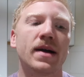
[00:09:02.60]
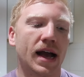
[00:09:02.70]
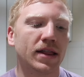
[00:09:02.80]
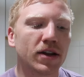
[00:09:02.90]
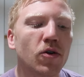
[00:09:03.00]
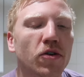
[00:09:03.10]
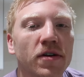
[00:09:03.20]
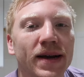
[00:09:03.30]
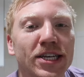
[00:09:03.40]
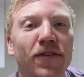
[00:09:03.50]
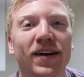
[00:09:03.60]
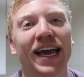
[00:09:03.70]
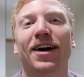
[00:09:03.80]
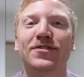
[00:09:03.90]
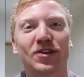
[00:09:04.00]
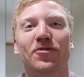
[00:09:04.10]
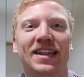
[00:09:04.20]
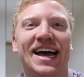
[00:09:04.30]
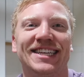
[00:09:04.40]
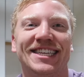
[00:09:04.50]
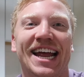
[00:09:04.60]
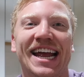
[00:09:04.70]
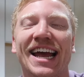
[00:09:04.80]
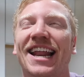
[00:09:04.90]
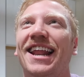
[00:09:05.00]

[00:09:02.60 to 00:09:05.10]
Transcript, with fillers: Like, I literally ordered myself a calzone last night.